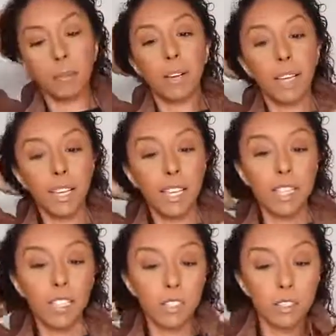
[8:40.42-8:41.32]
that my
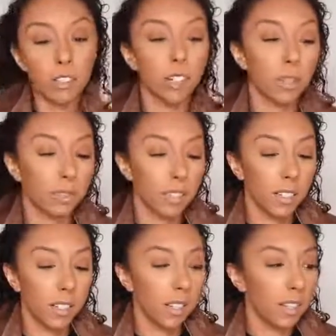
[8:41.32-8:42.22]
ends are soaked,
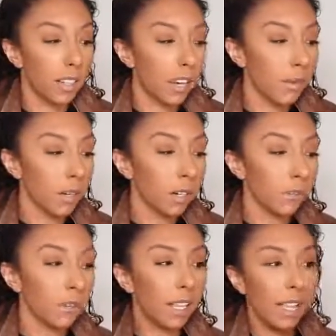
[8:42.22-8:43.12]
now I'm going to
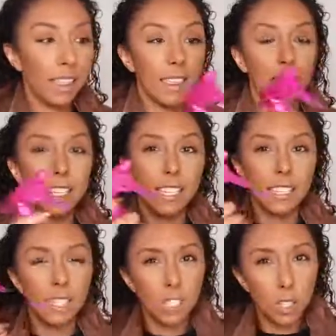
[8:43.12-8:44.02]
apply
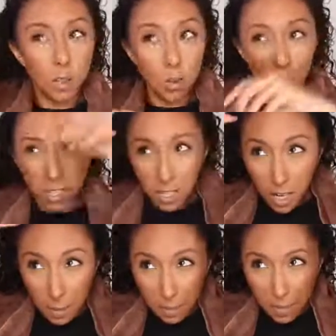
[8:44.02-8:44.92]
this to the
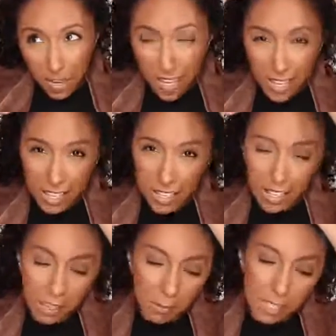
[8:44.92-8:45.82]
top of my head
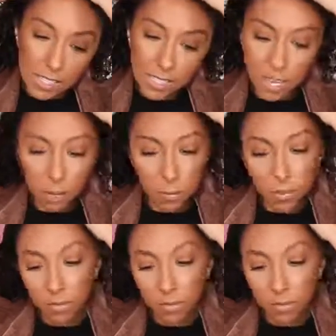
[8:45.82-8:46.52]
and my scalp.